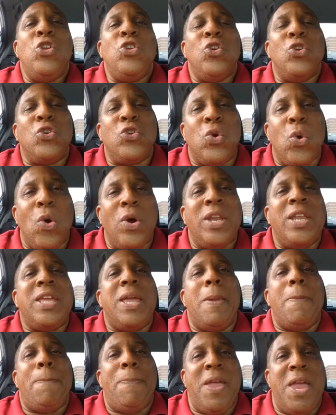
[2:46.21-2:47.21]
you're going to
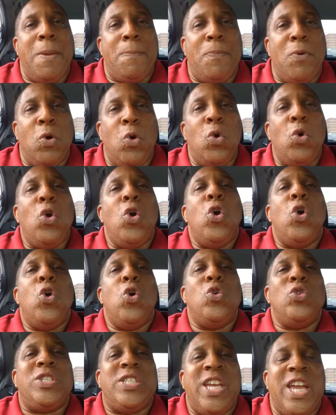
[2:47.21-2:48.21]
get people
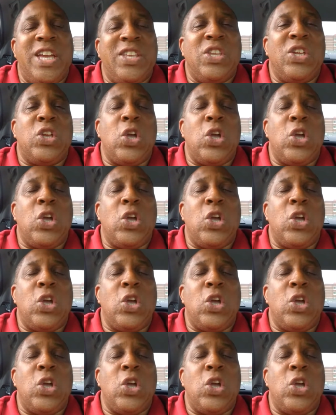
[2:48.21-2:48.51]
who tend